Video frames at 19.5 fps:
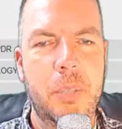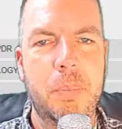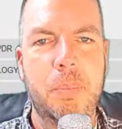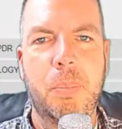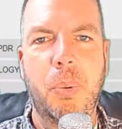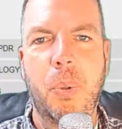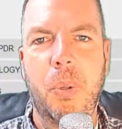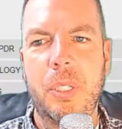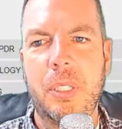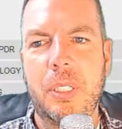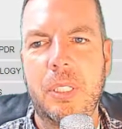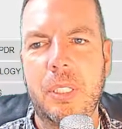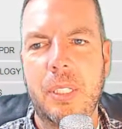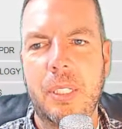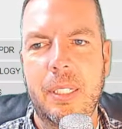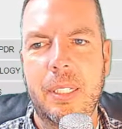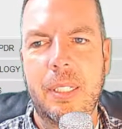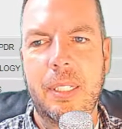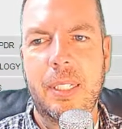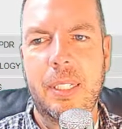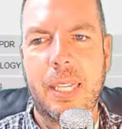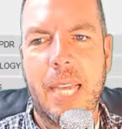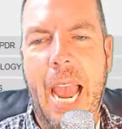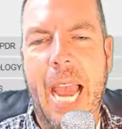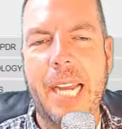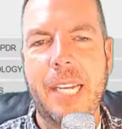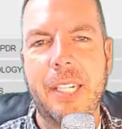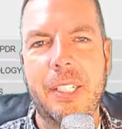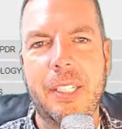bullish
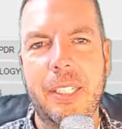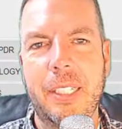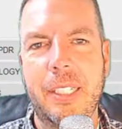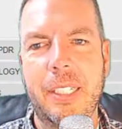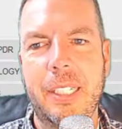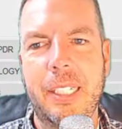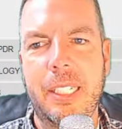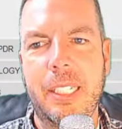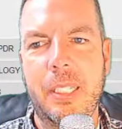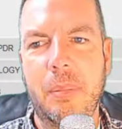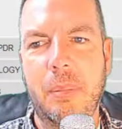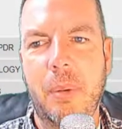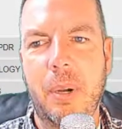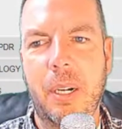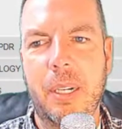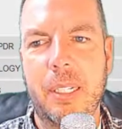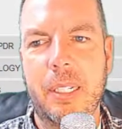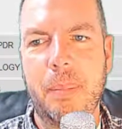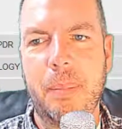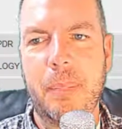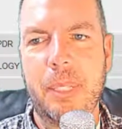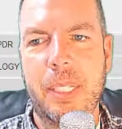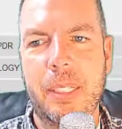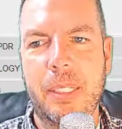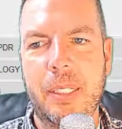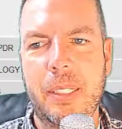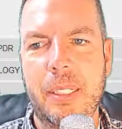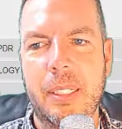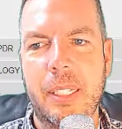action in the market,
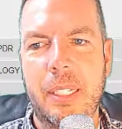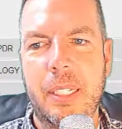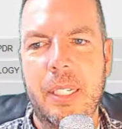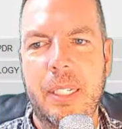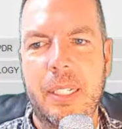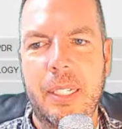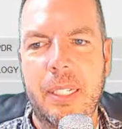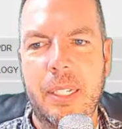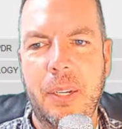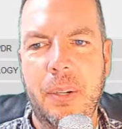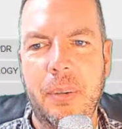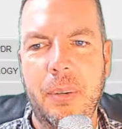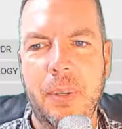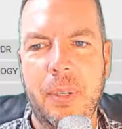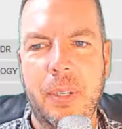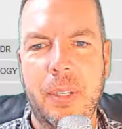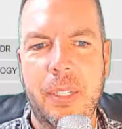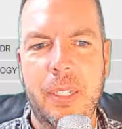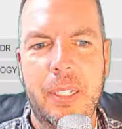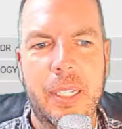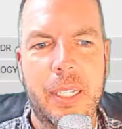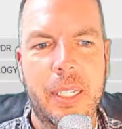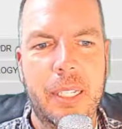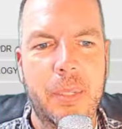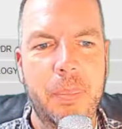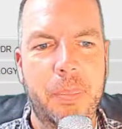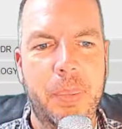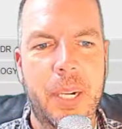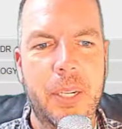because, you know, in
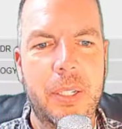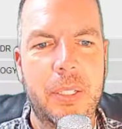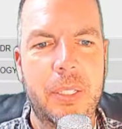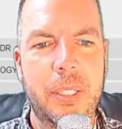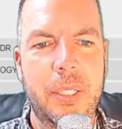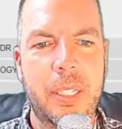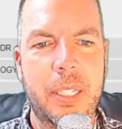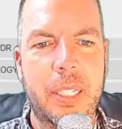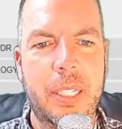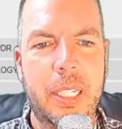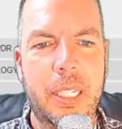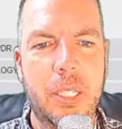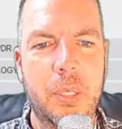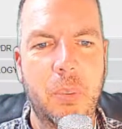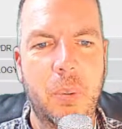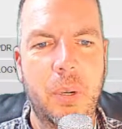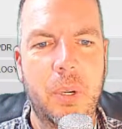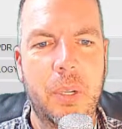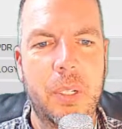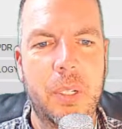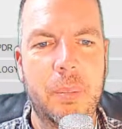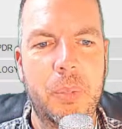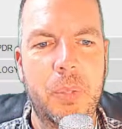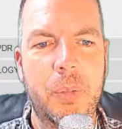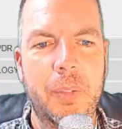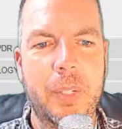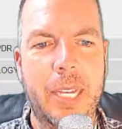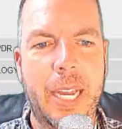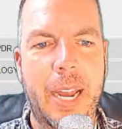comparison to these where the
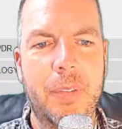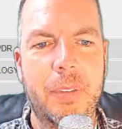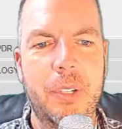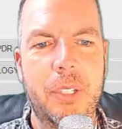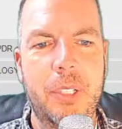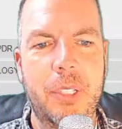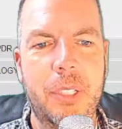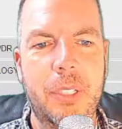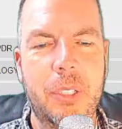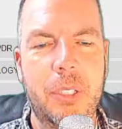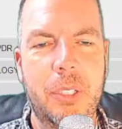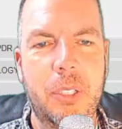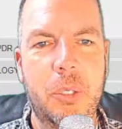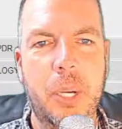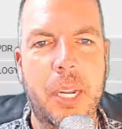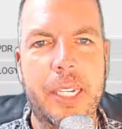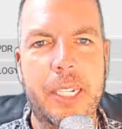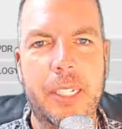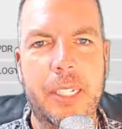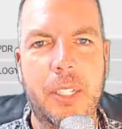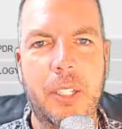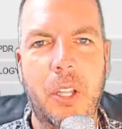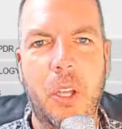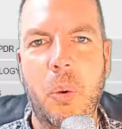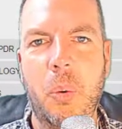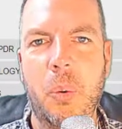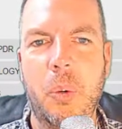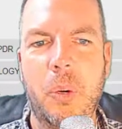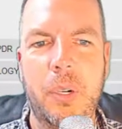moving averages are trading
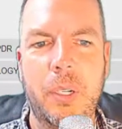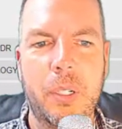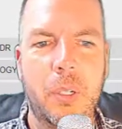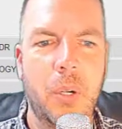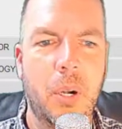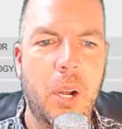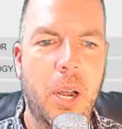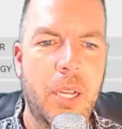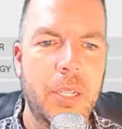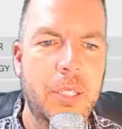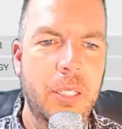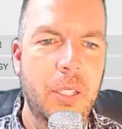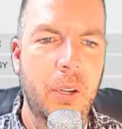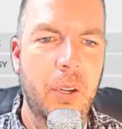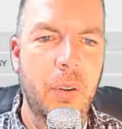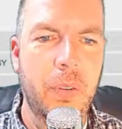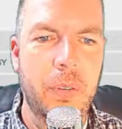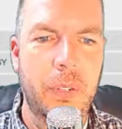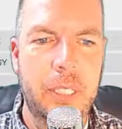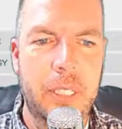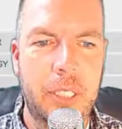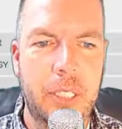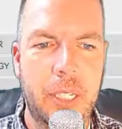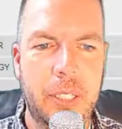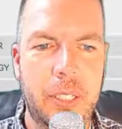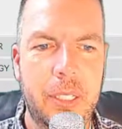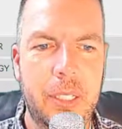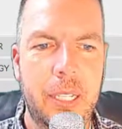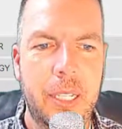lower and crossing over each
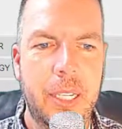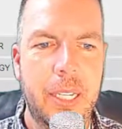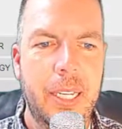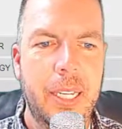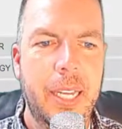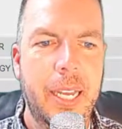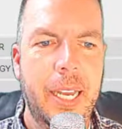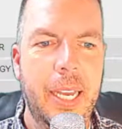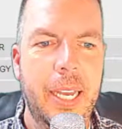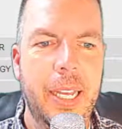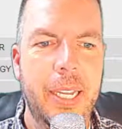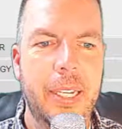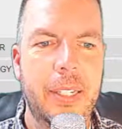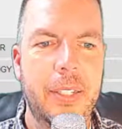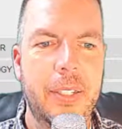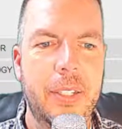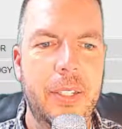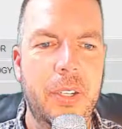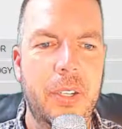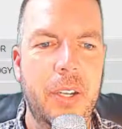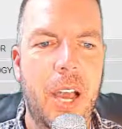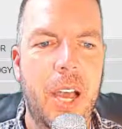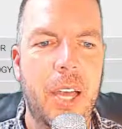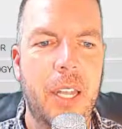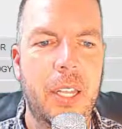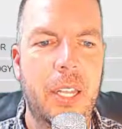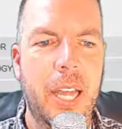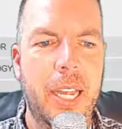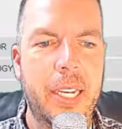other, and they're
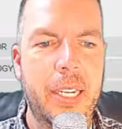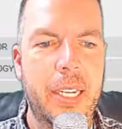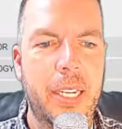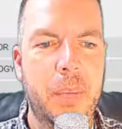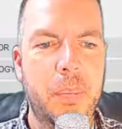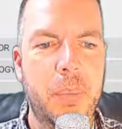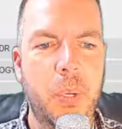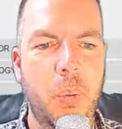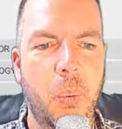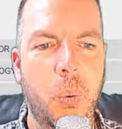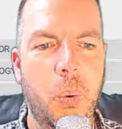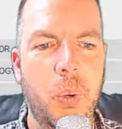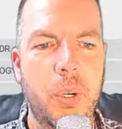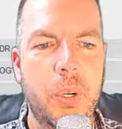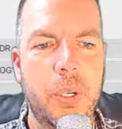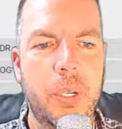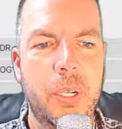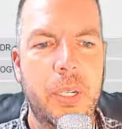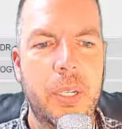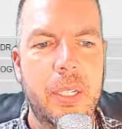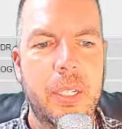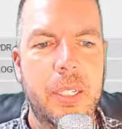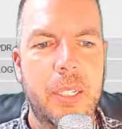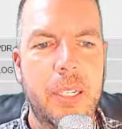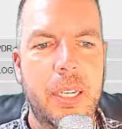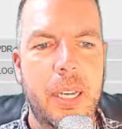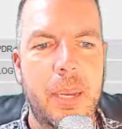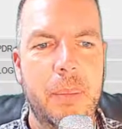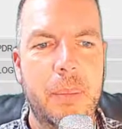not lined up in order.
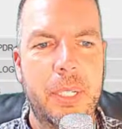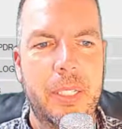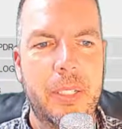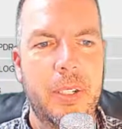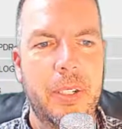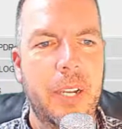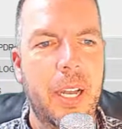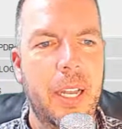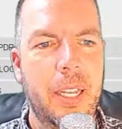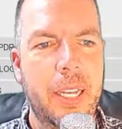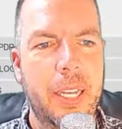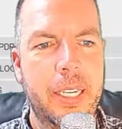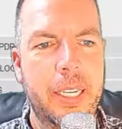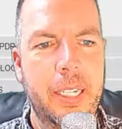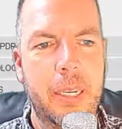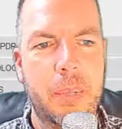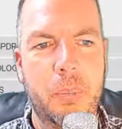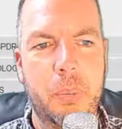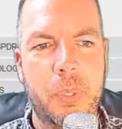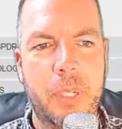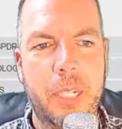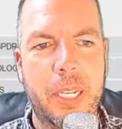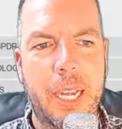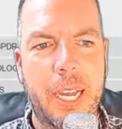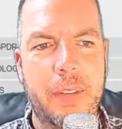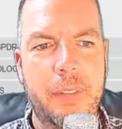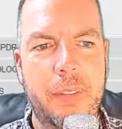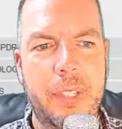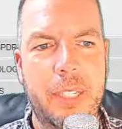I mean, they're not lined up where you
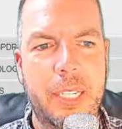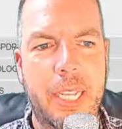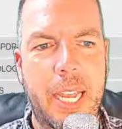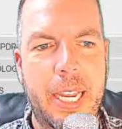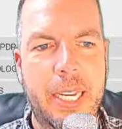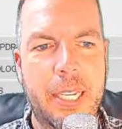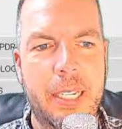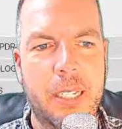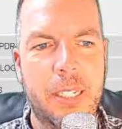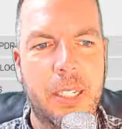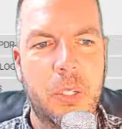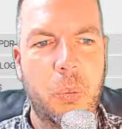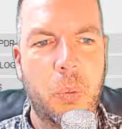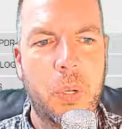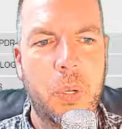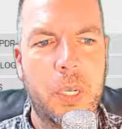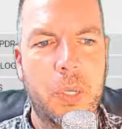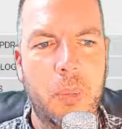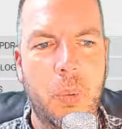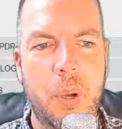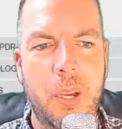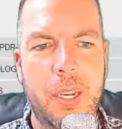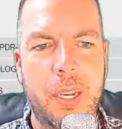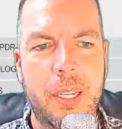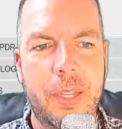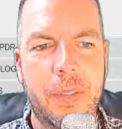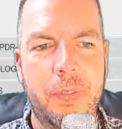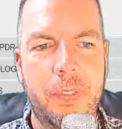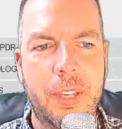have the 8 and the 21
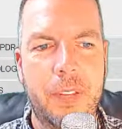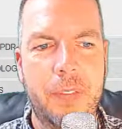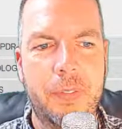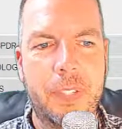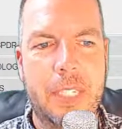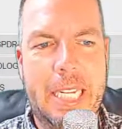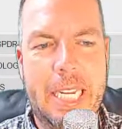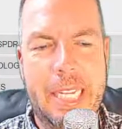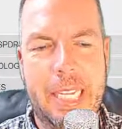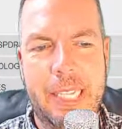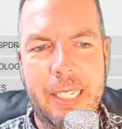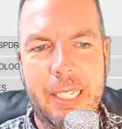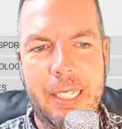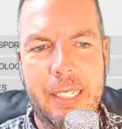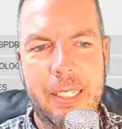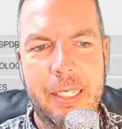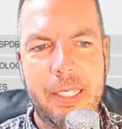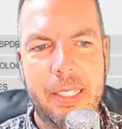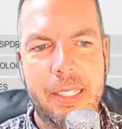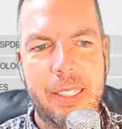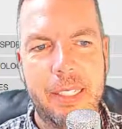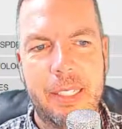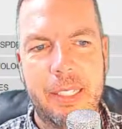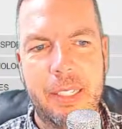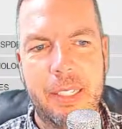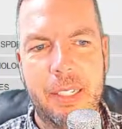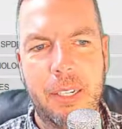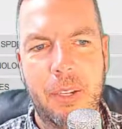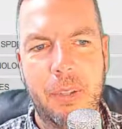and the 50 and the,
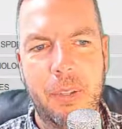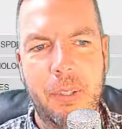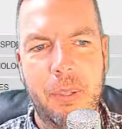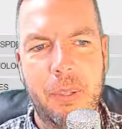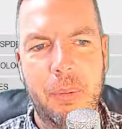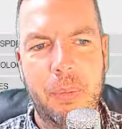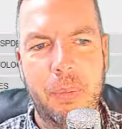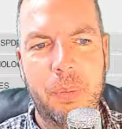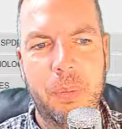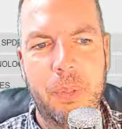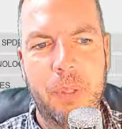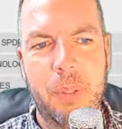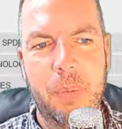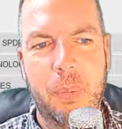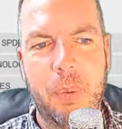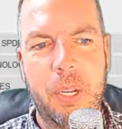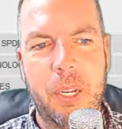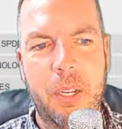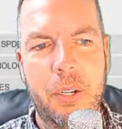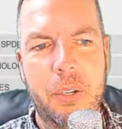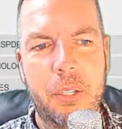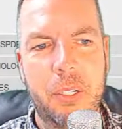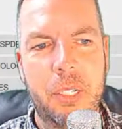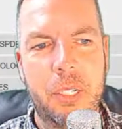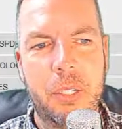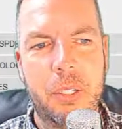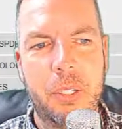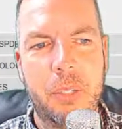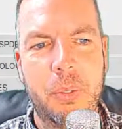you know, the 100
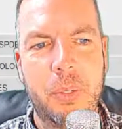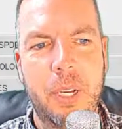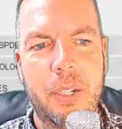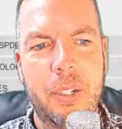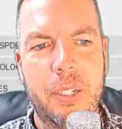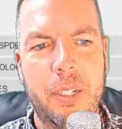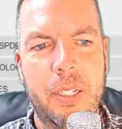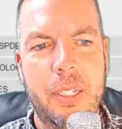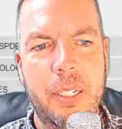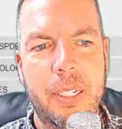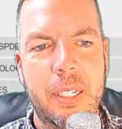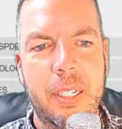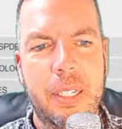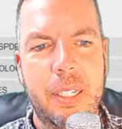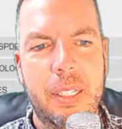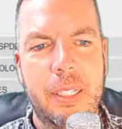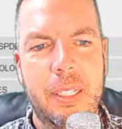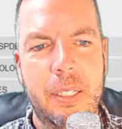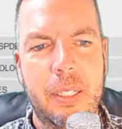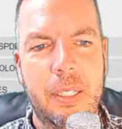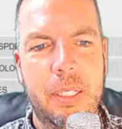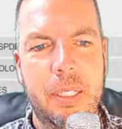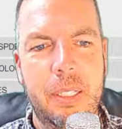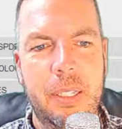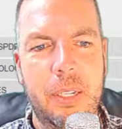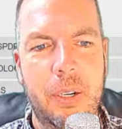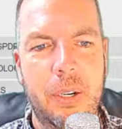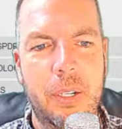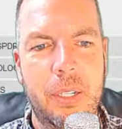and the 200.
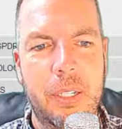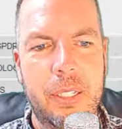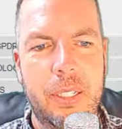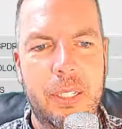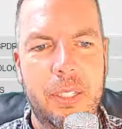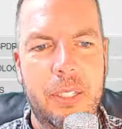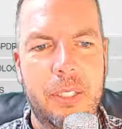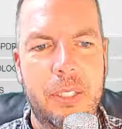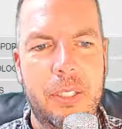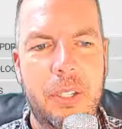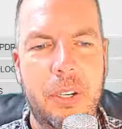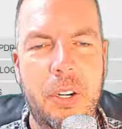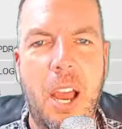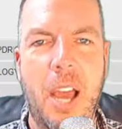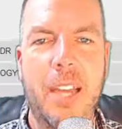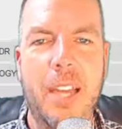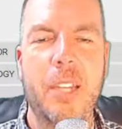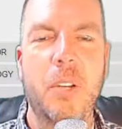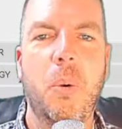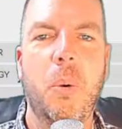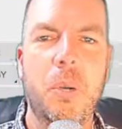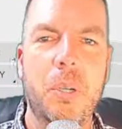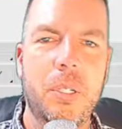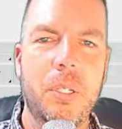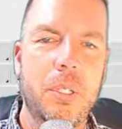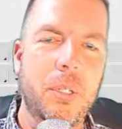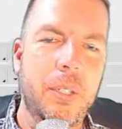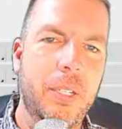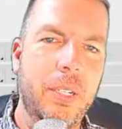They're not in order,
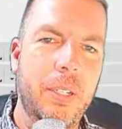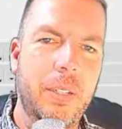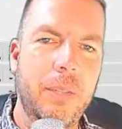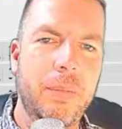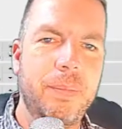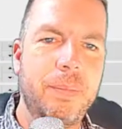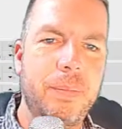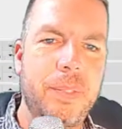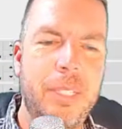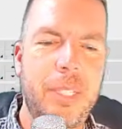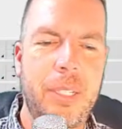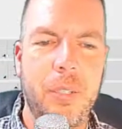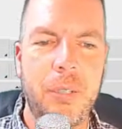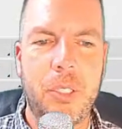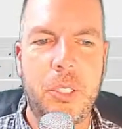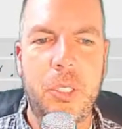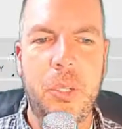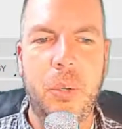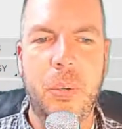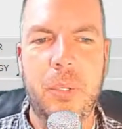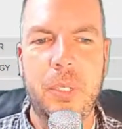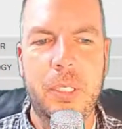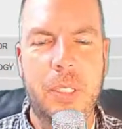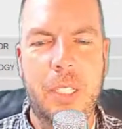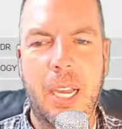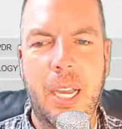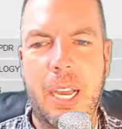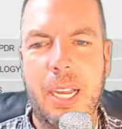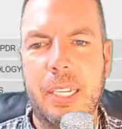so they're, you know, showing
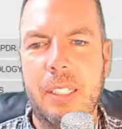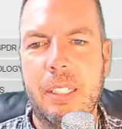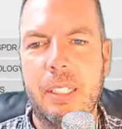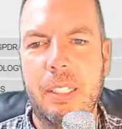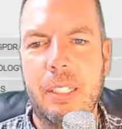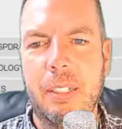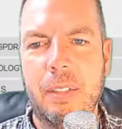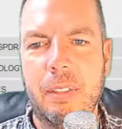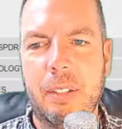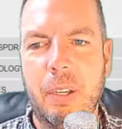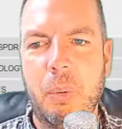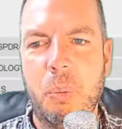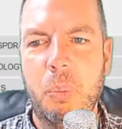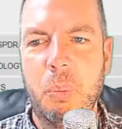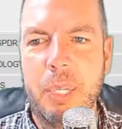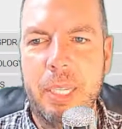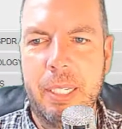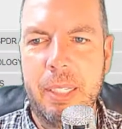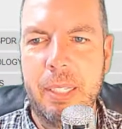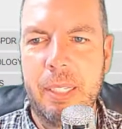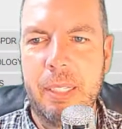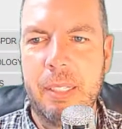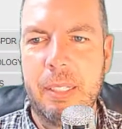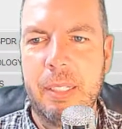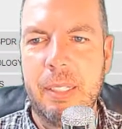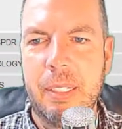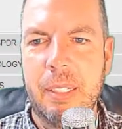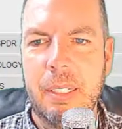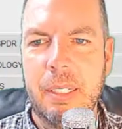signs of
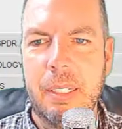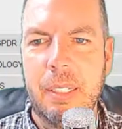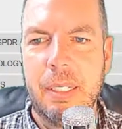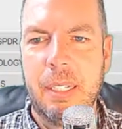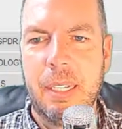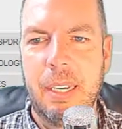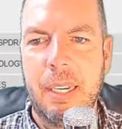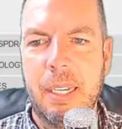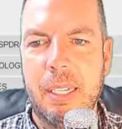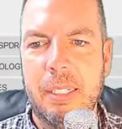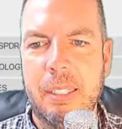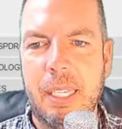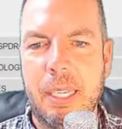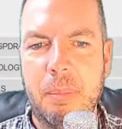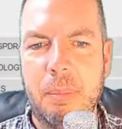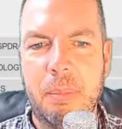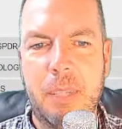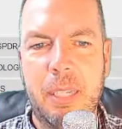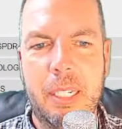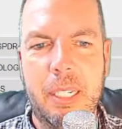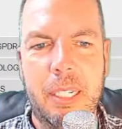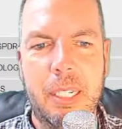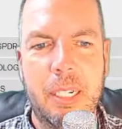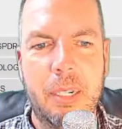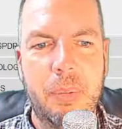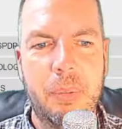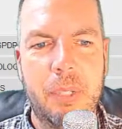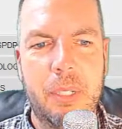weakness. Same thing here. We